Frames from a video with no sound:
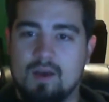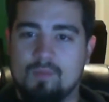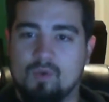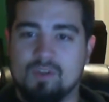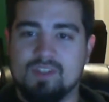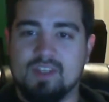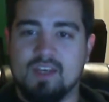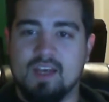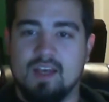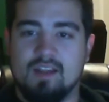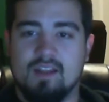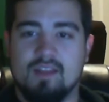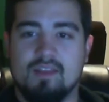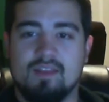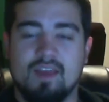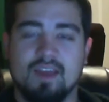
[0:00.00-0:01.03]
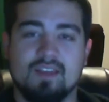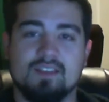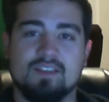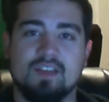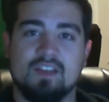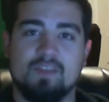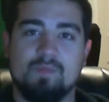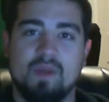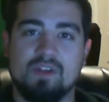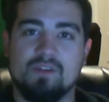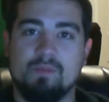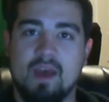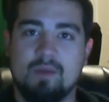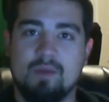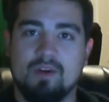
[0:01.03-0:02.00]
Once again, thanks to Spencer
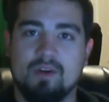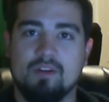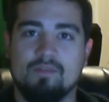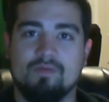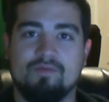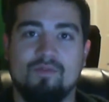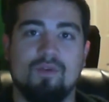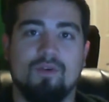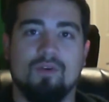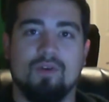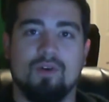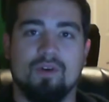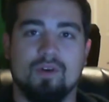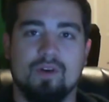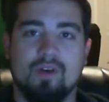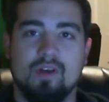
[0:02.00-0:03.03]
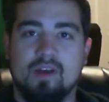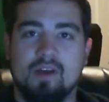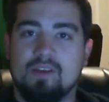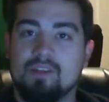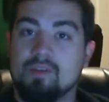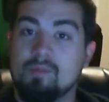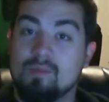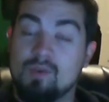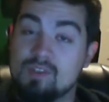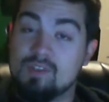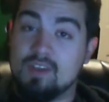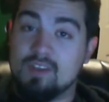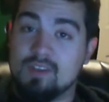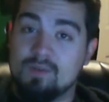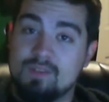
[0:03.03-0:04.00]
Bambrick for the
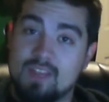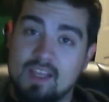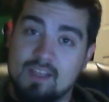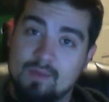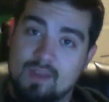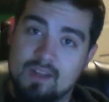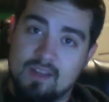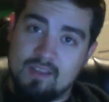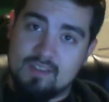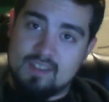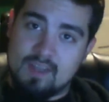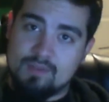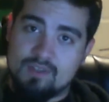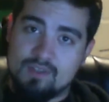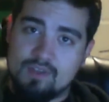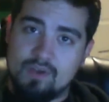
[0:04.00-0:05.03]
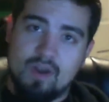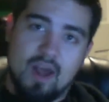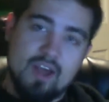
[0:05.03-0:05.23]
music that was at the beginning of this episode.